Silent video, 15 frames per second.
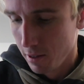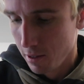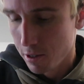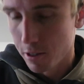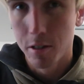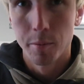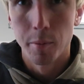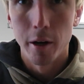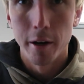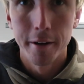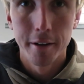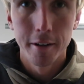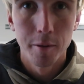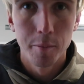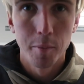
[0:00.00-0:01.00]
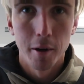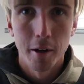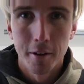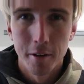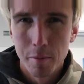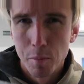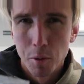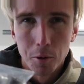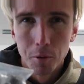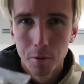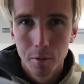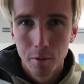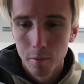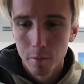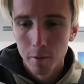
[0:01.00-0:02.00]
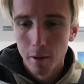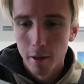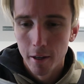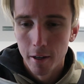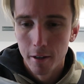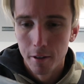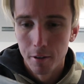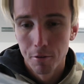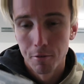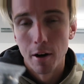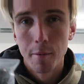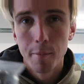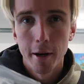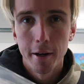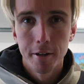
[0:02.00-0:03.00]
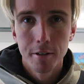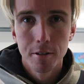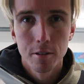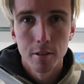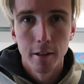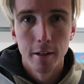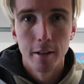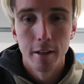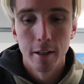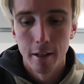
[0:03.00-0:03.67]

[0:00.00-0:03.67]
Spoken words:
just some Honda bolt or thread patterns, and